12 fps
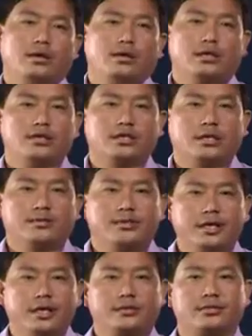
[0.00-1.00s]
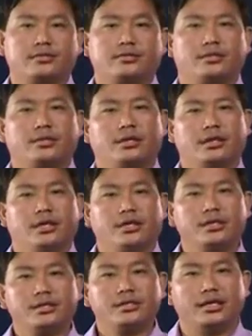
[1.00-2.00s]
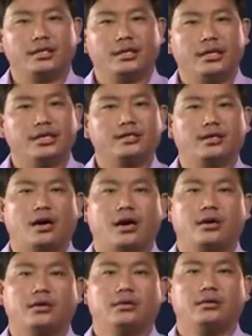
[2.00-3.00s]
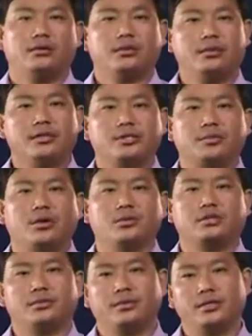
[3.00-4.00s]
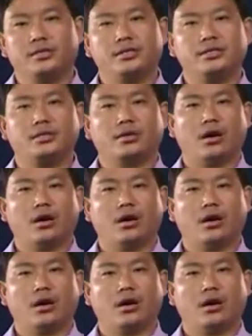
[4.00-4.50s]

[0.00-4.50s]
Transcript: The subjects in the state list are the responsibilities